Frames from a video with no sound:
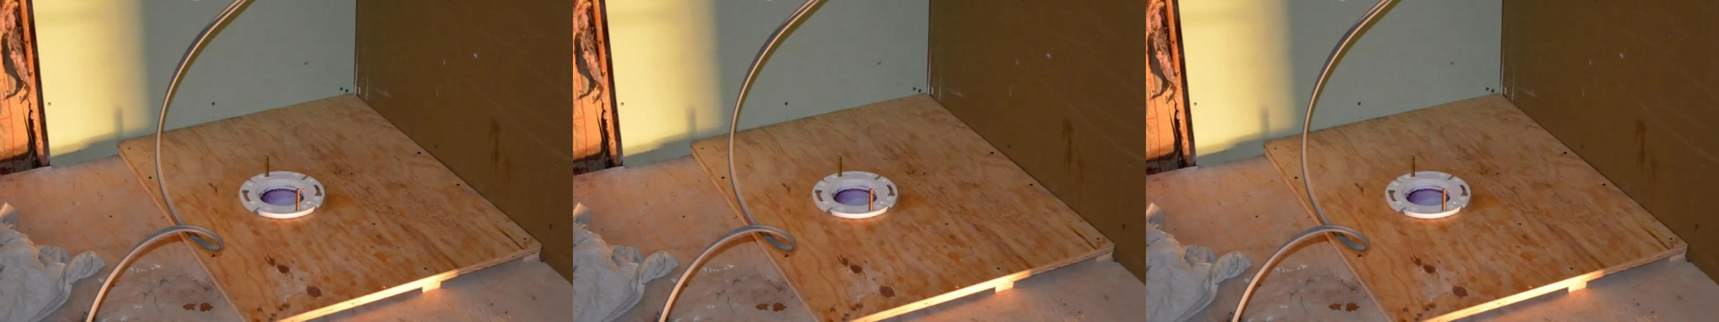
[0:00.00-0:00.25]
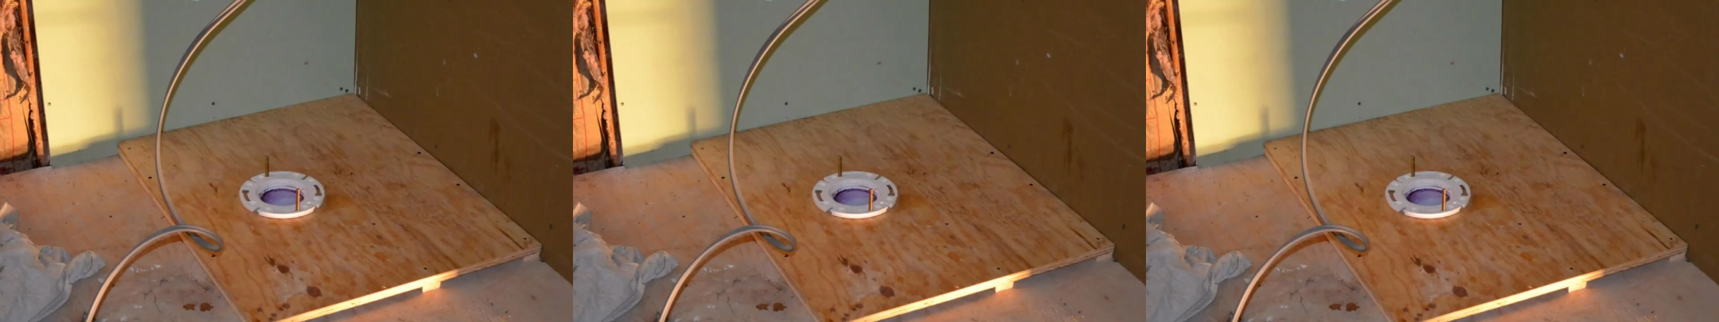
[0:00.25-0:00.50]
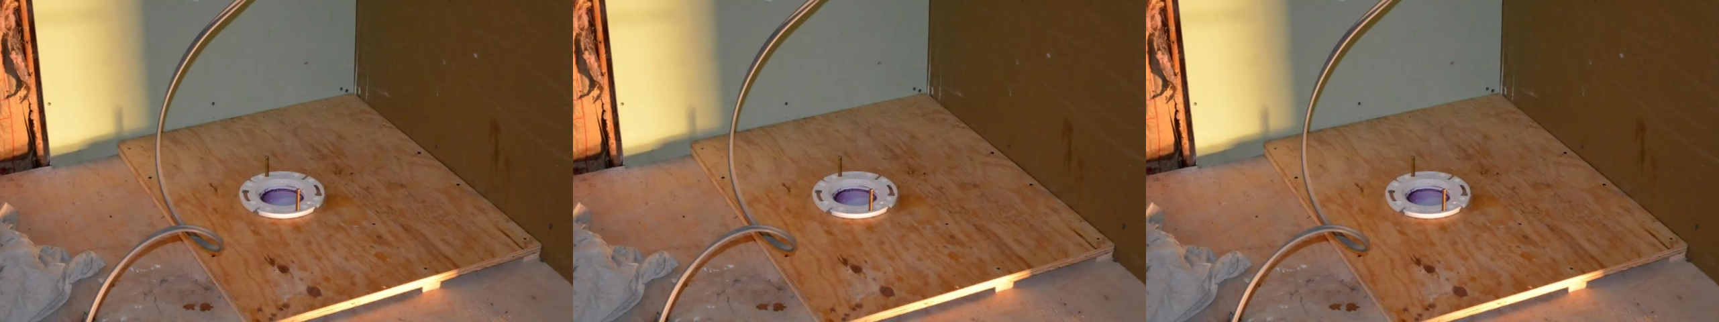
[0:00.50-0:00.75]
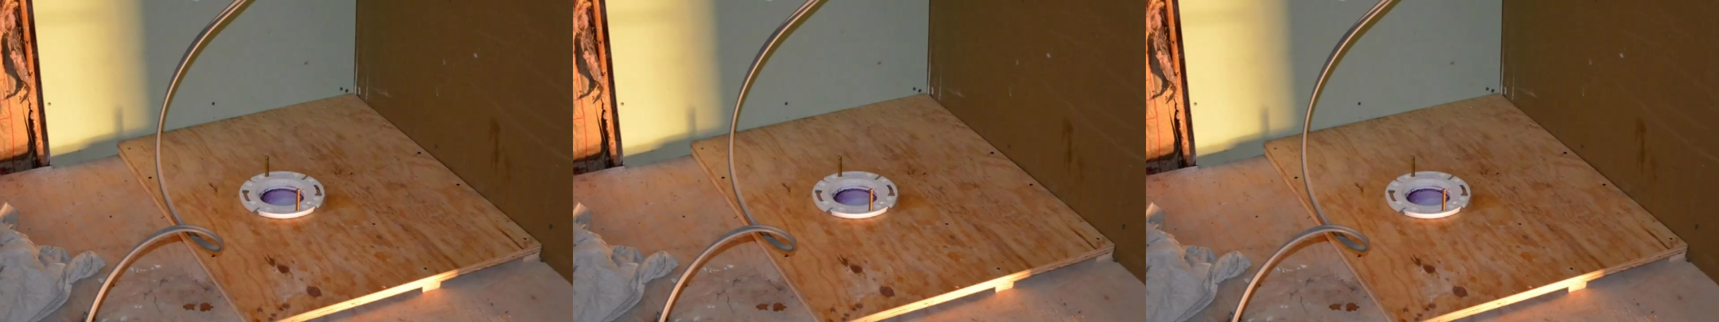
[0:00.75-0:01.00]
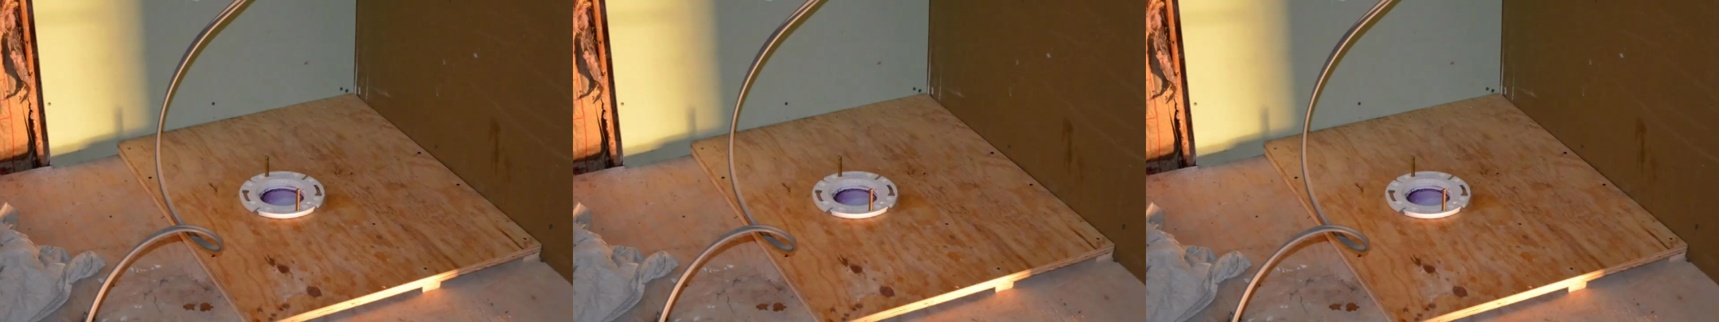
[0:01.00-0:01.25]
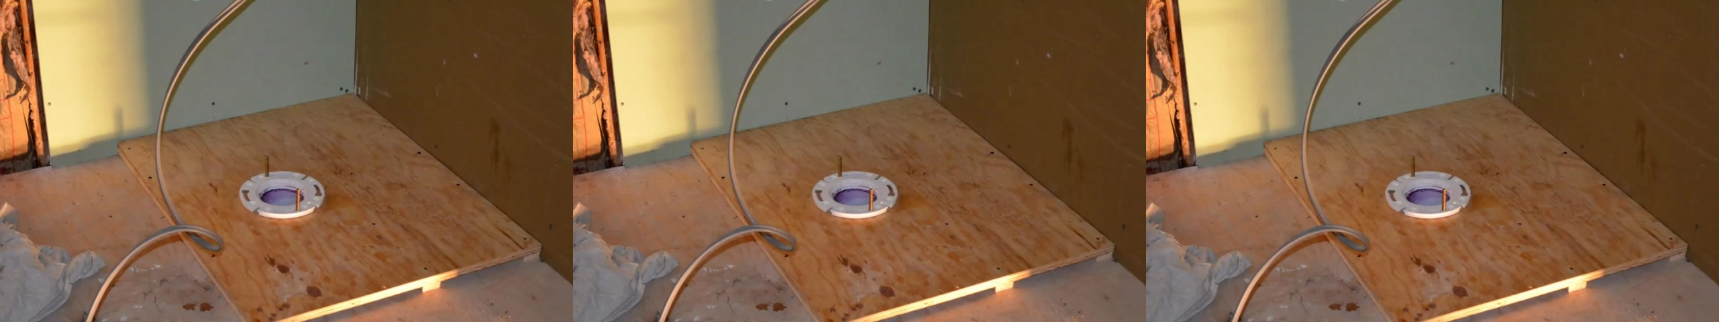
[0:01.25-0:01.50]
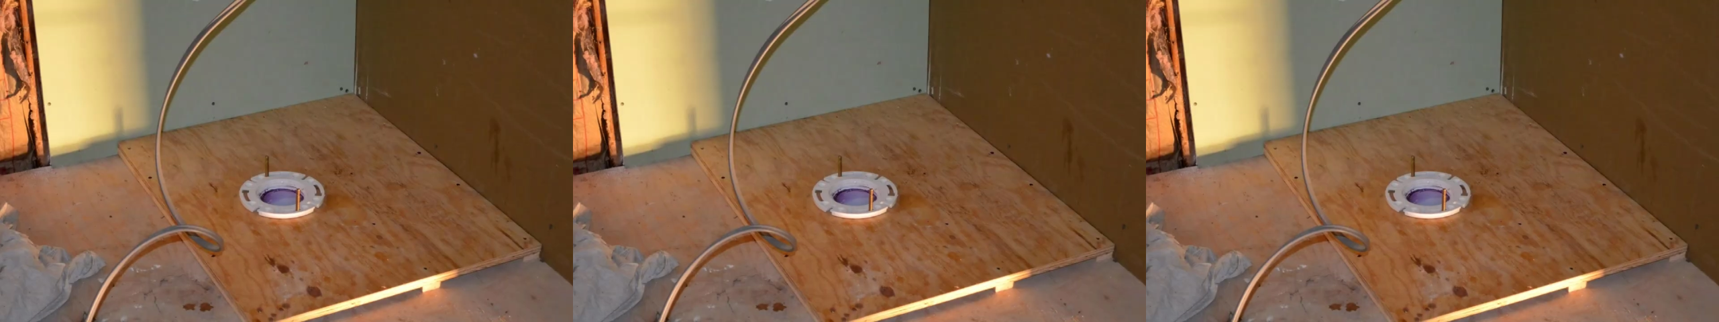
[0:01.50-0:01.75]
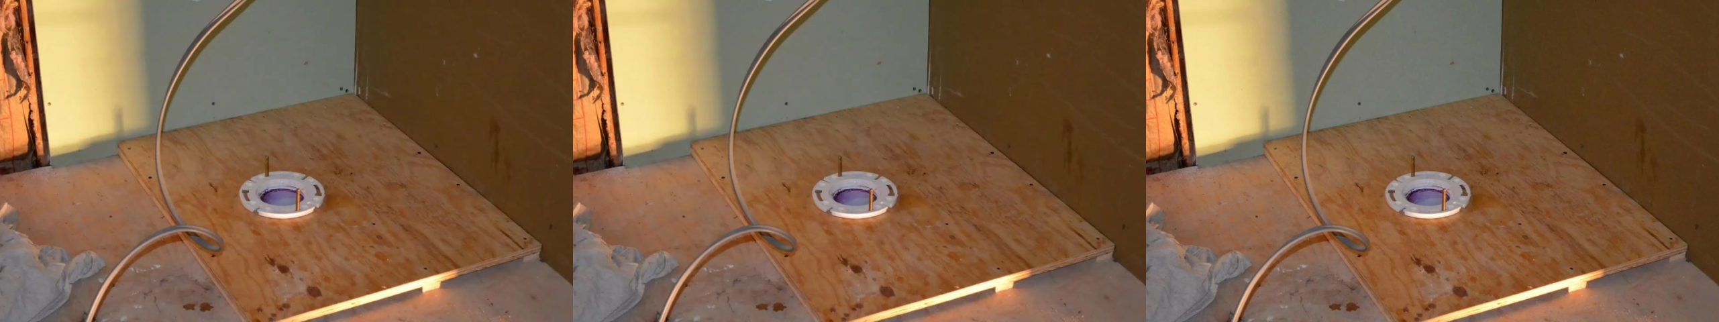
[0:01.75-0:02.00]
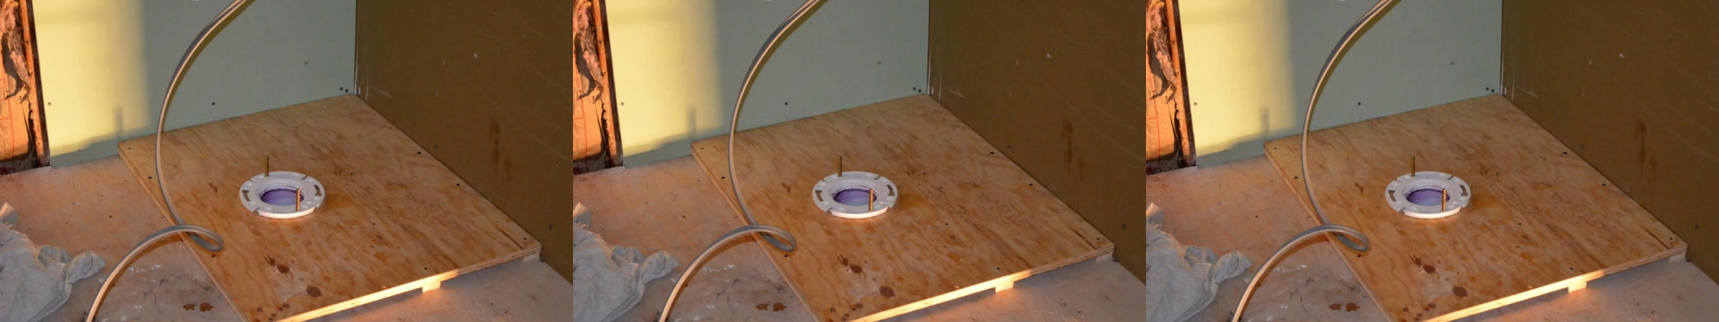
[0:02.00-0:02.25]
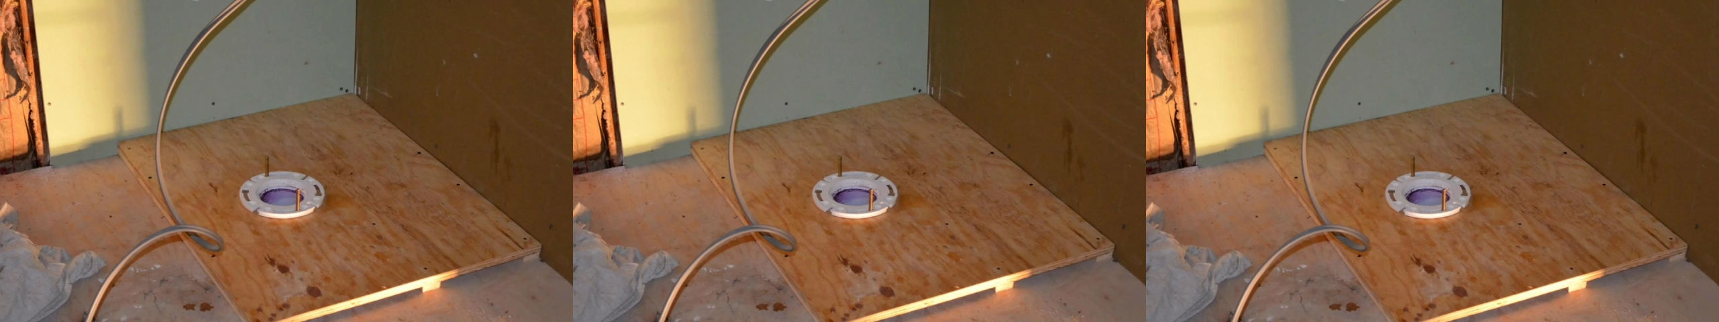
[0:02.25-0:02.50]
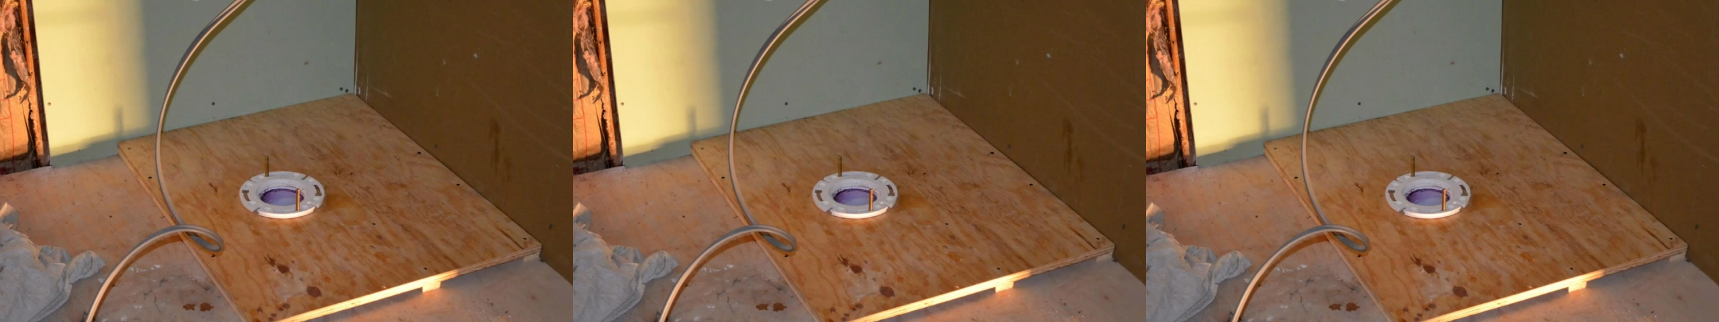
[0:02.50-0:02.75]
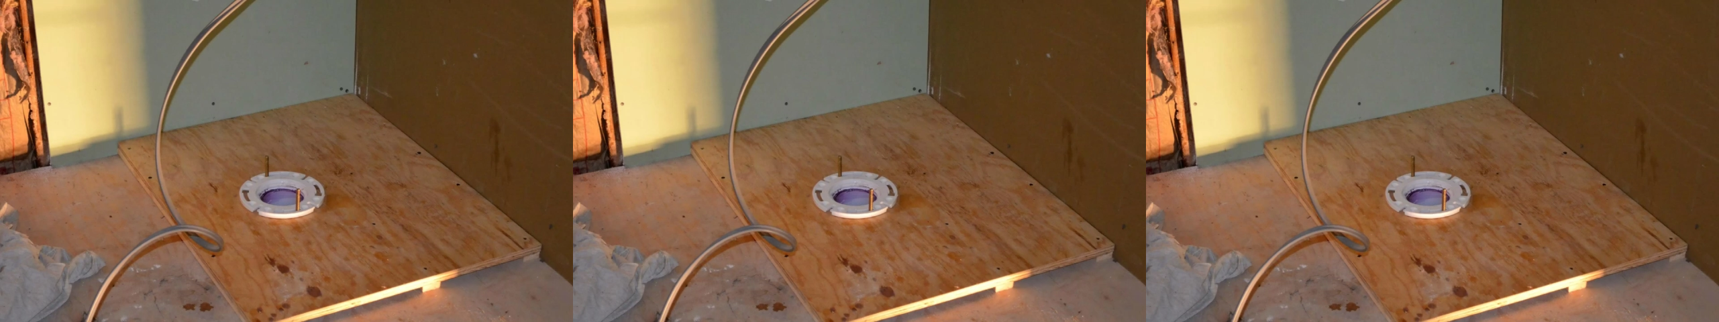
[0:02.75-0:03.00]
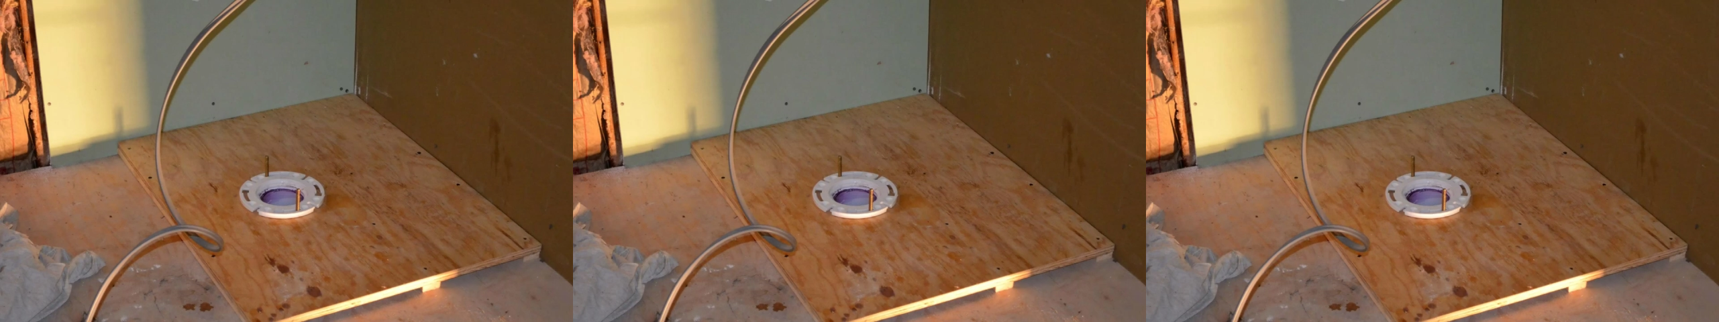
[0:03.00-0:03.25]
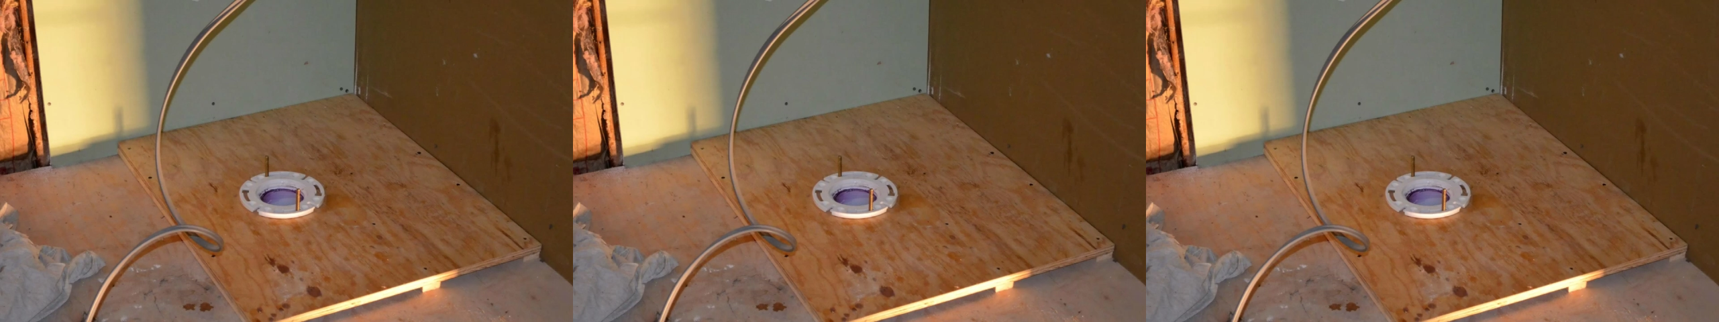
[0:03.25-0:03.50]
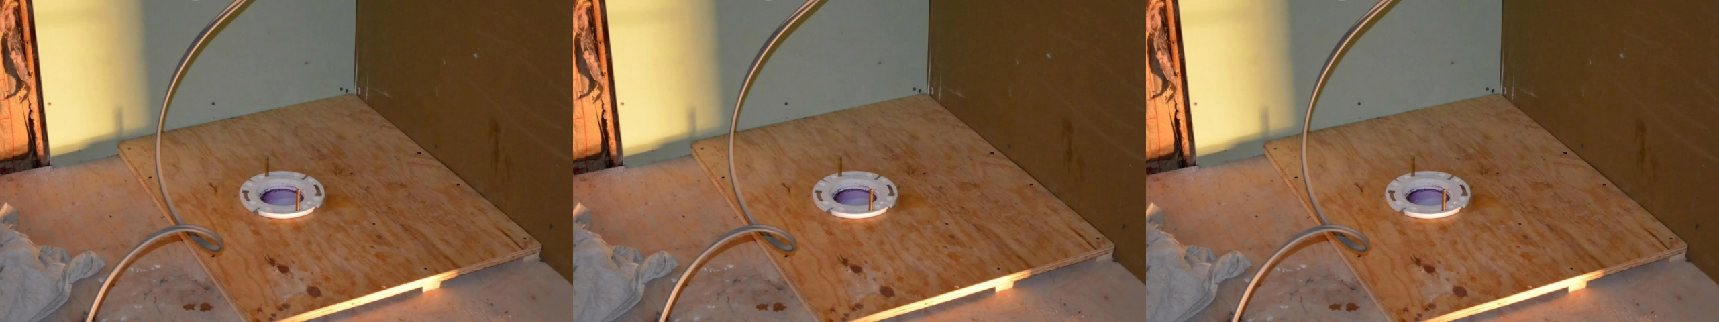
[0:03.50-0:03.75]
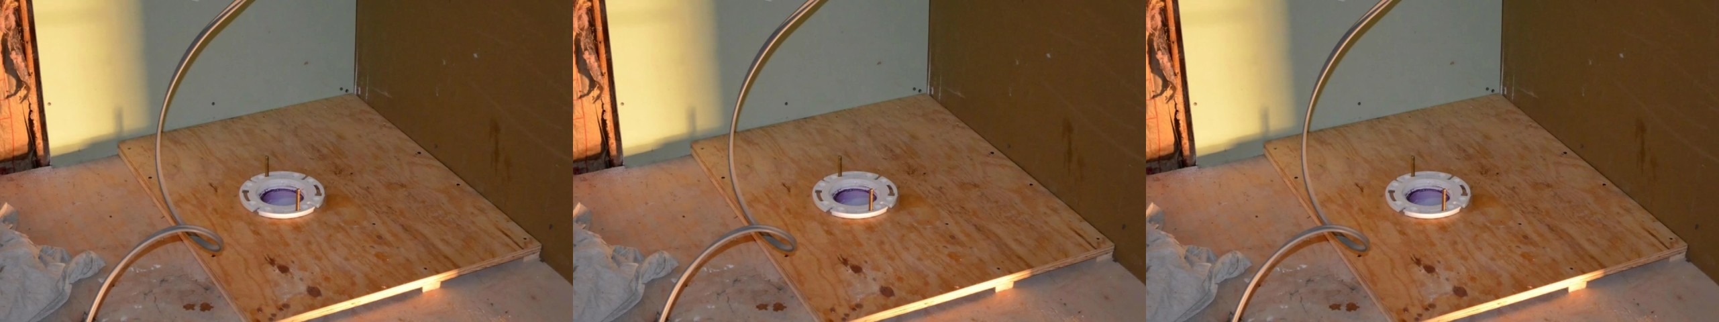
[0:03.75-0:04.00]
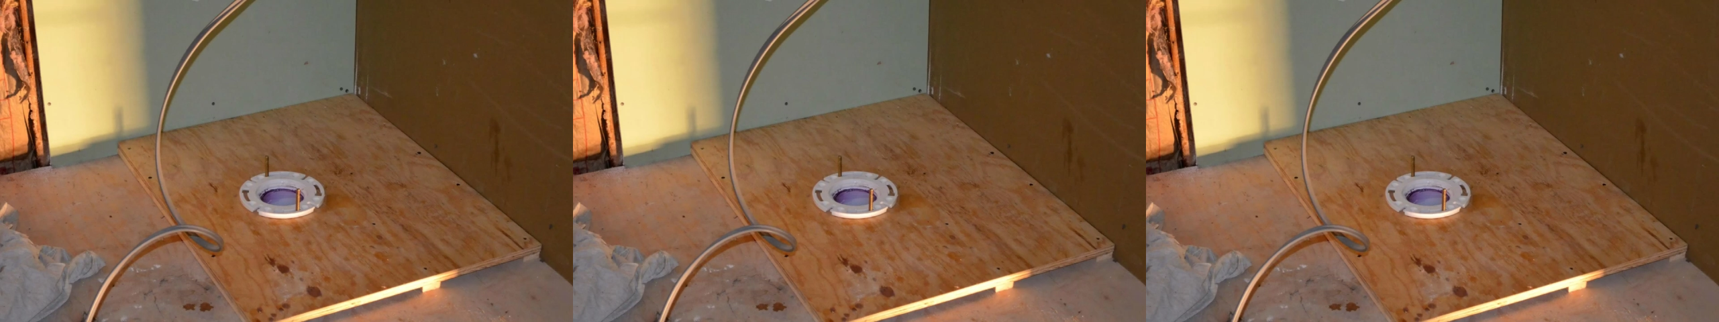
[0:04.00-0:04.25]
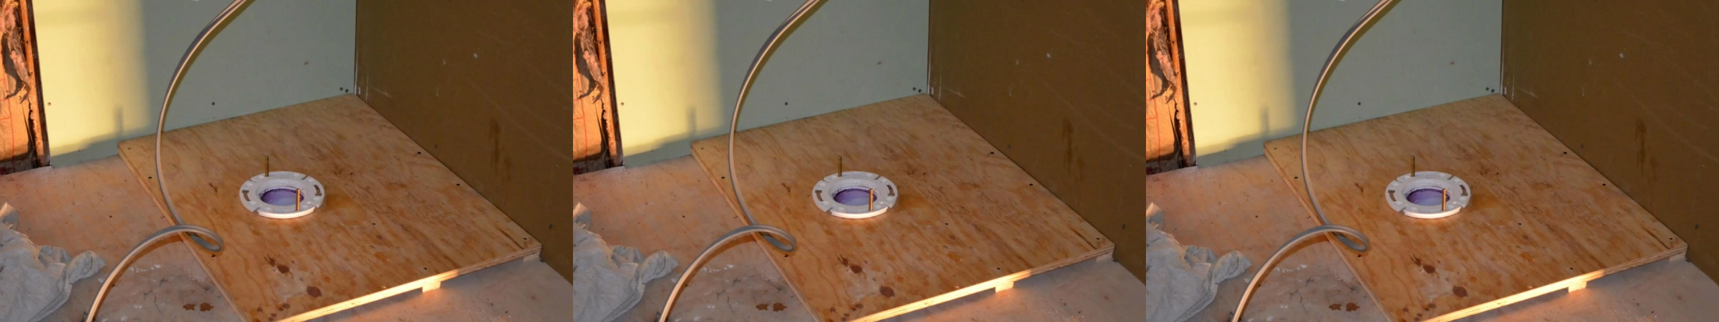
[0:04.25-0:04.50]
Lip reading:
No face is visible, so there are no lips to read.